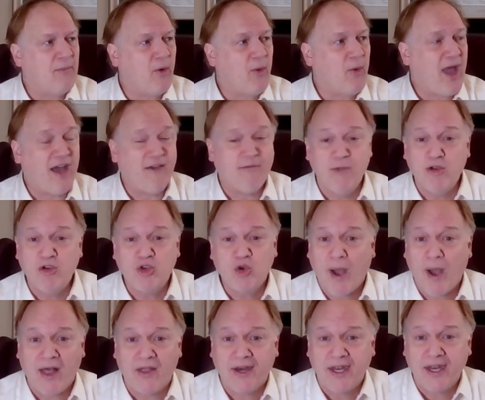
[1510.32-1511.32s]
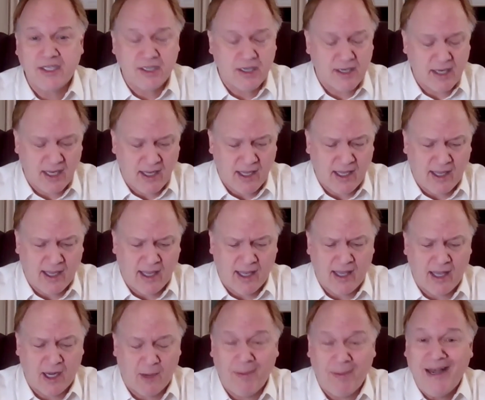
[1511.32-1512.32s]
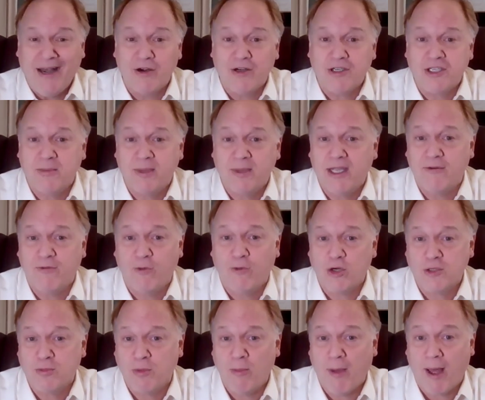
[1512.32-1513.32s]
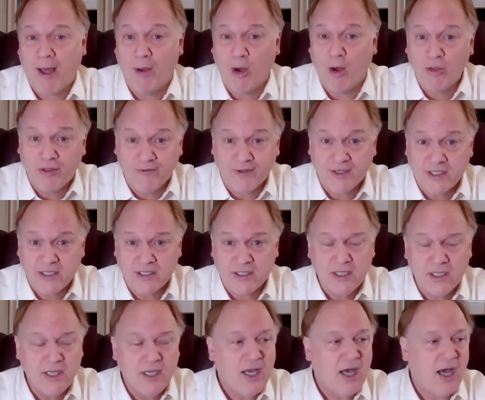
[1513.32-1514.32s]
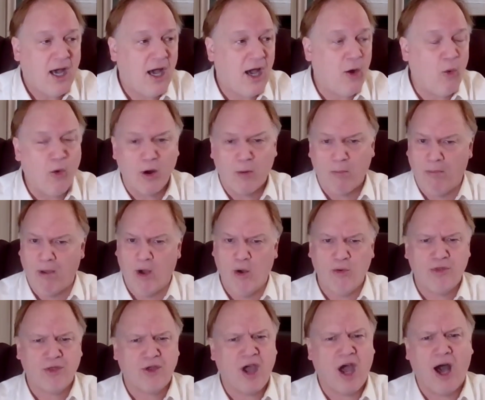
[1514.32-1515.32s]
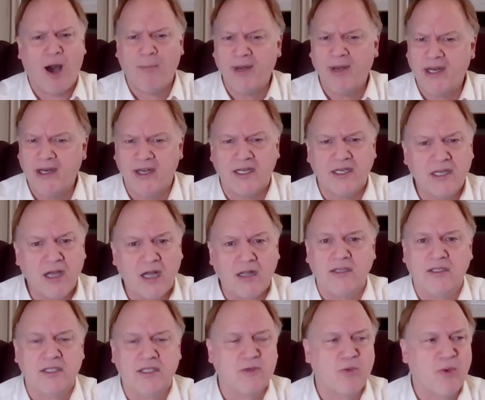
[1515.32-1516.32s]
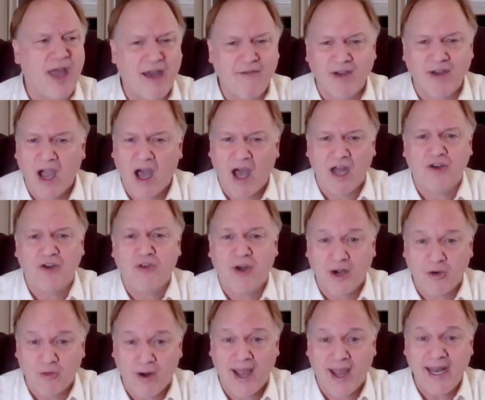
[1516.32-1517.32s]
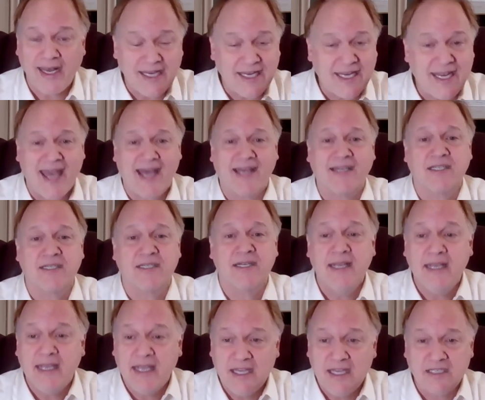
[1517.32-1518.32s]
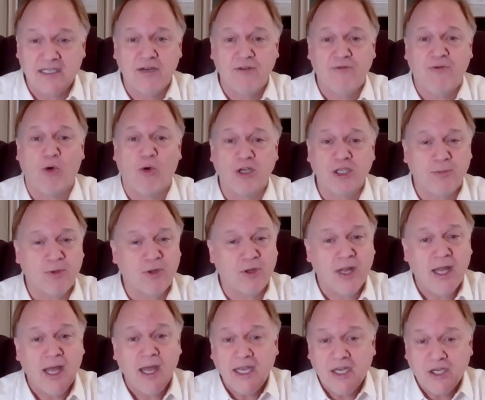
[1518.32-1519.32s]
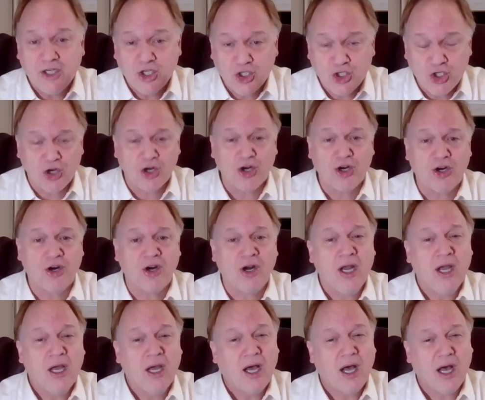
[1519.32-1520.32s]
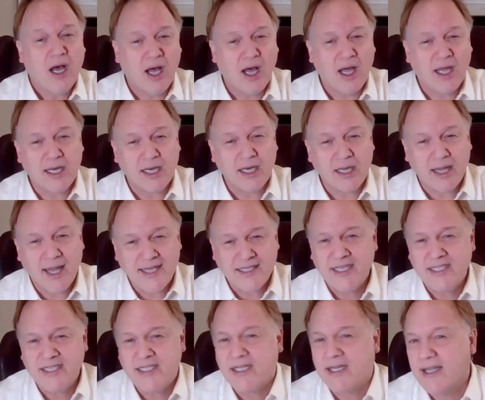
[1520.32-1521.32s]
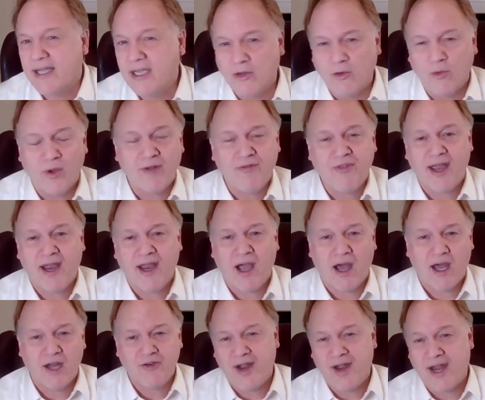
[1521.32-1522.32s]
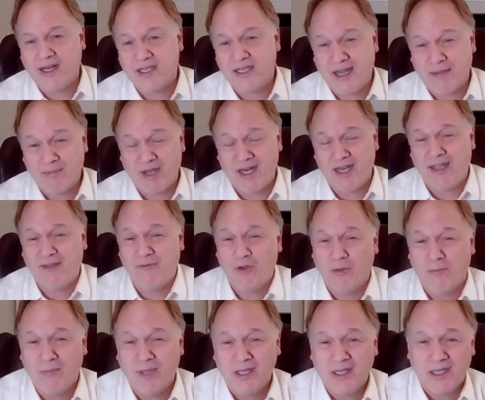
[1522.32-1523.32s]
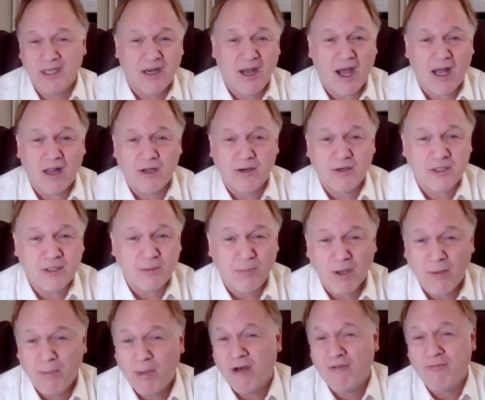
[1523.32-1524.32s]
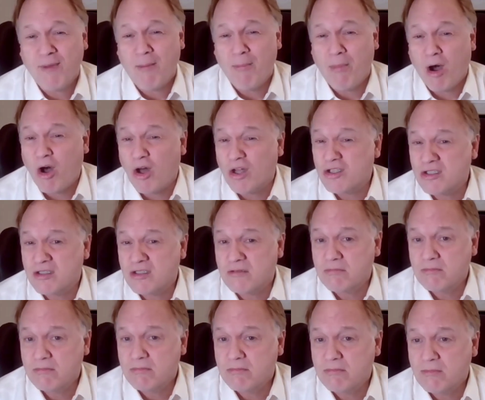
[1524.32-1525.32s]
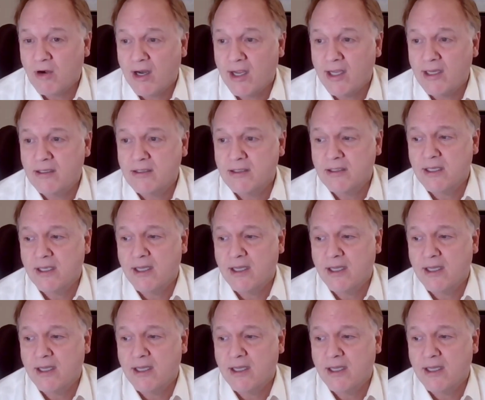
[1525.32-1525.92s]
We have mutuality. It appears to be enforceable by both of us. We're both competent adults. We have a contract, right? Yes. Is it enforceable? Sure, unless it's illegal. What if that contract is I'm going to give you $1 million to bump off my boss, right?